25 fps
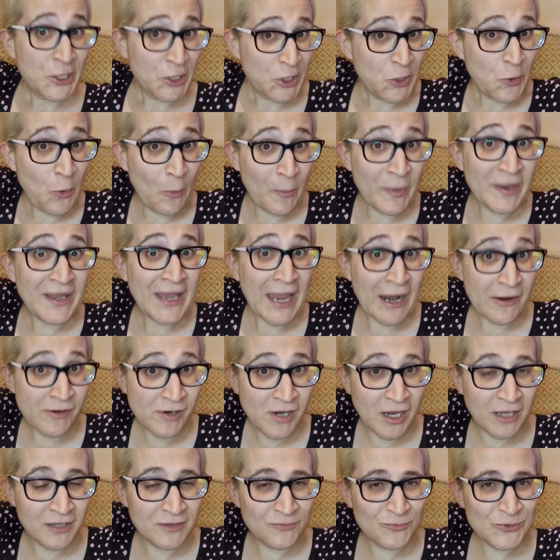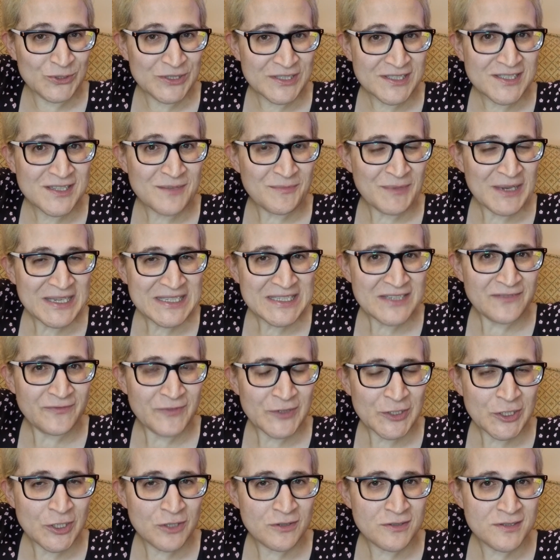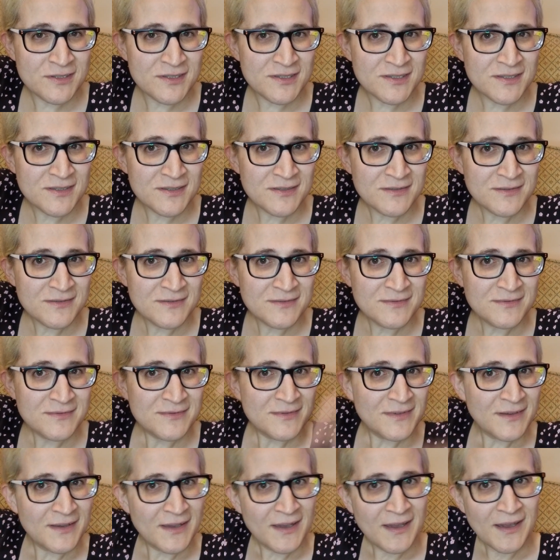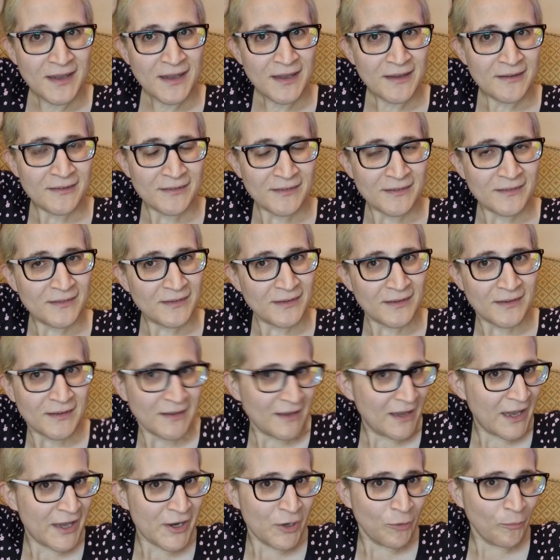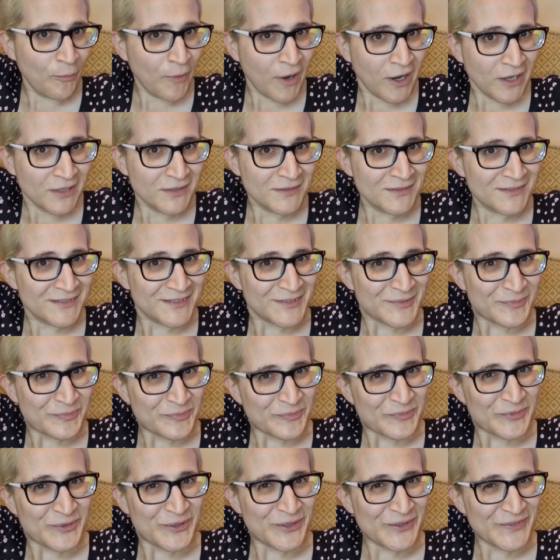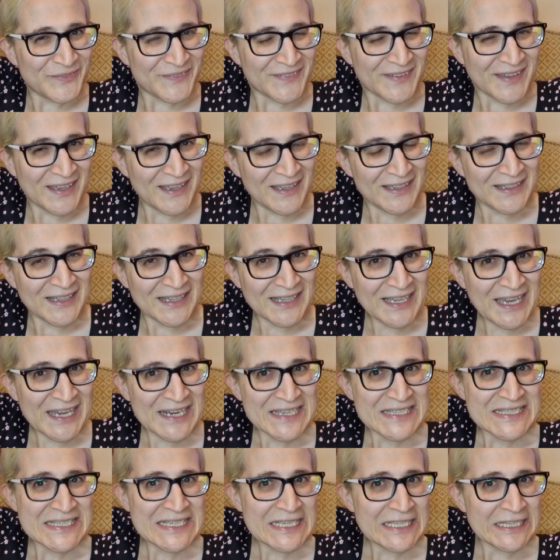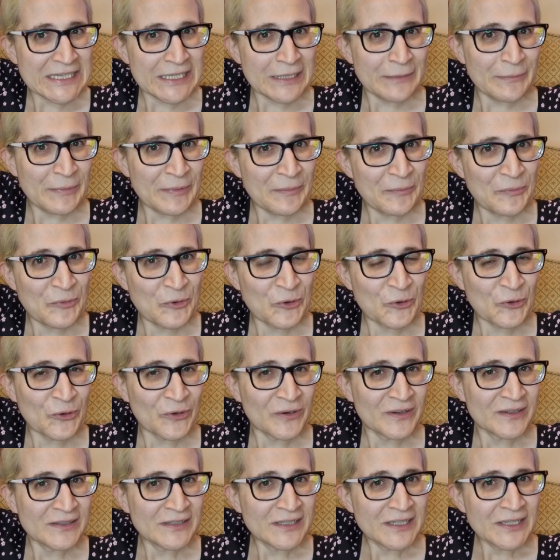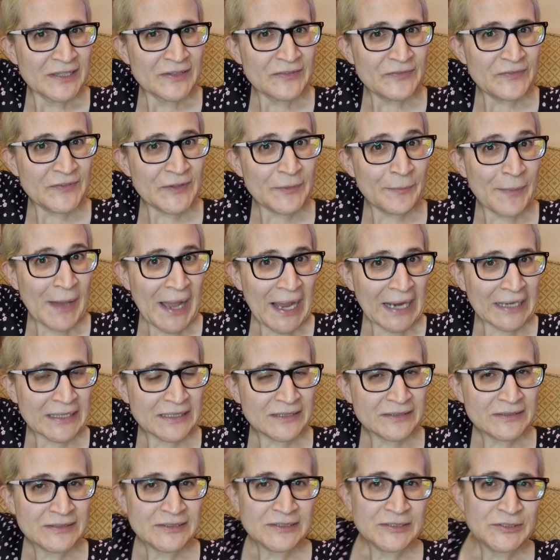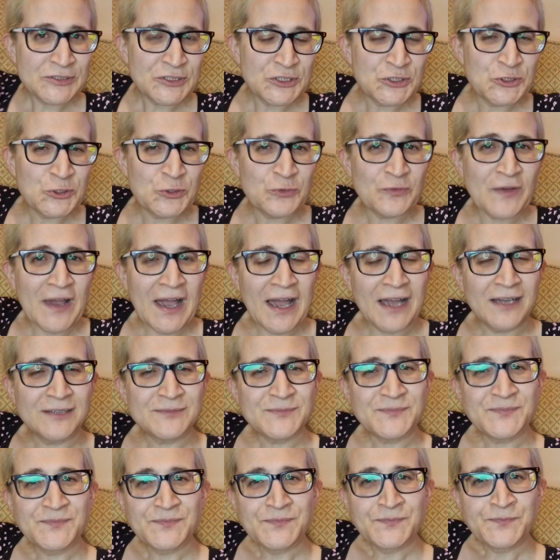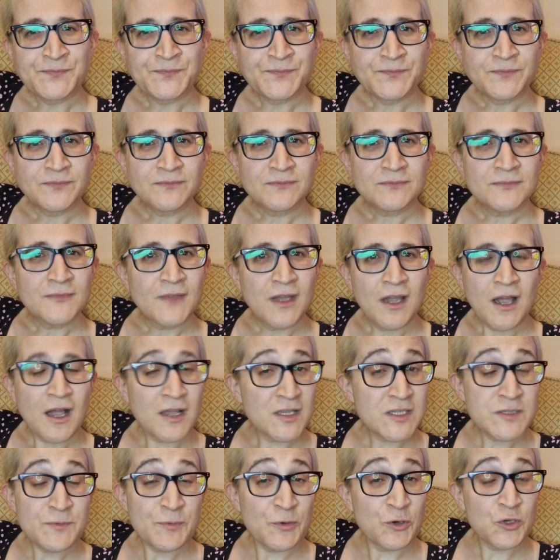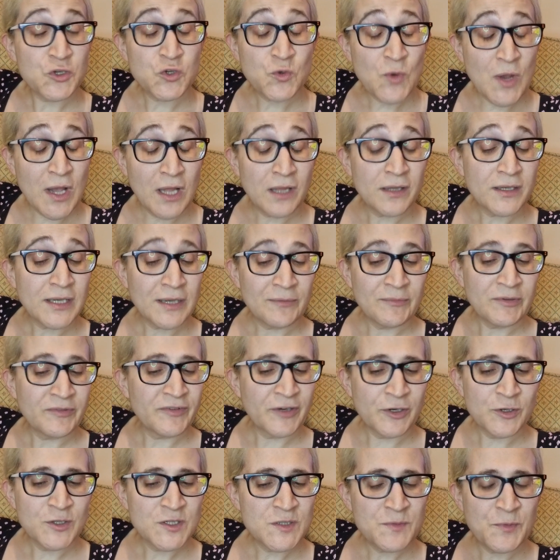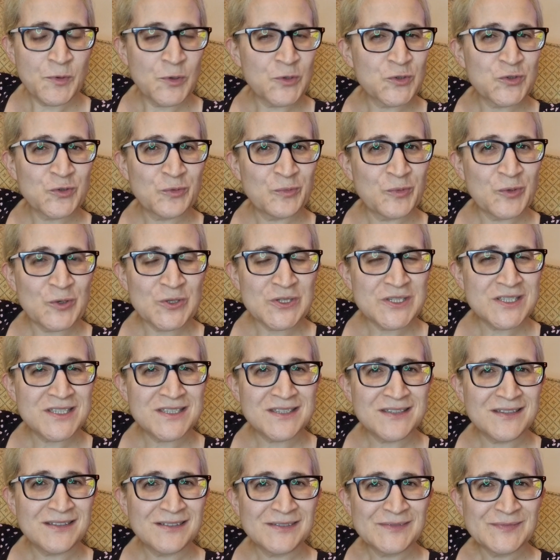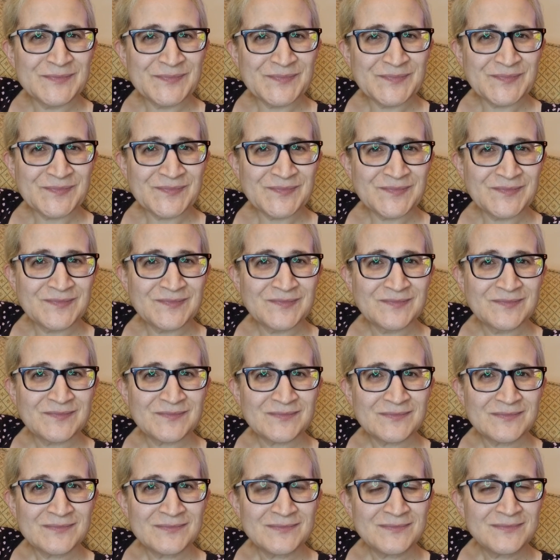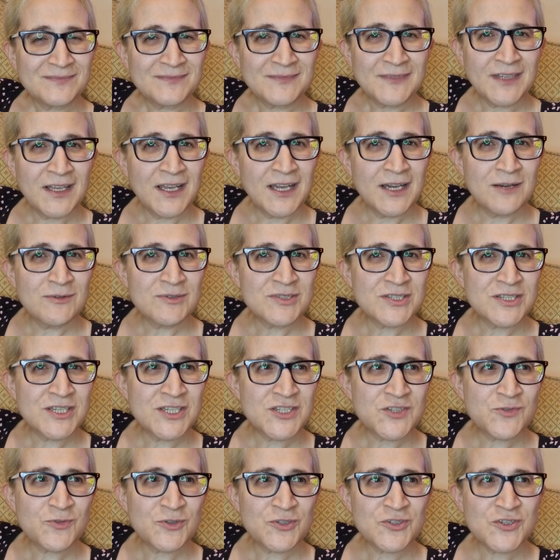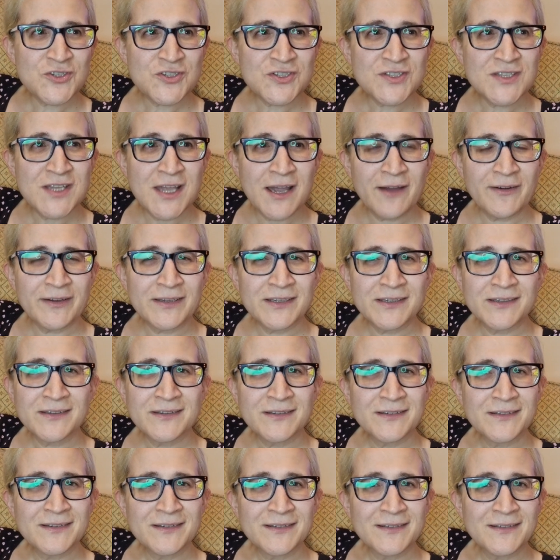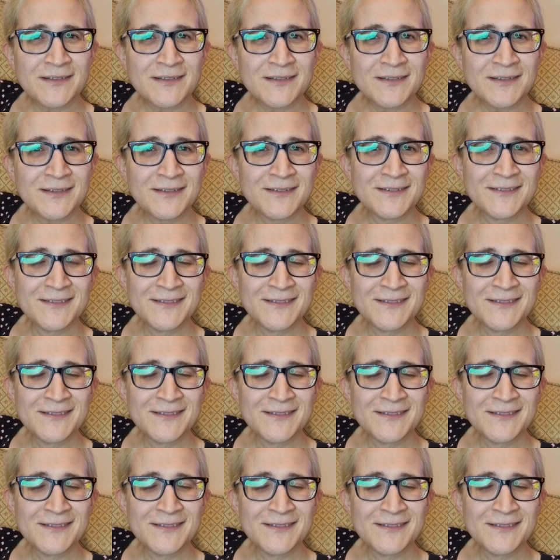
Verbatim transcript: You want me to carry on with these amazing videos? I don't mind, but I gotta see a little bit more feedback to do that. On spirituality, I'm a very spiritual person. I was in Israel just now and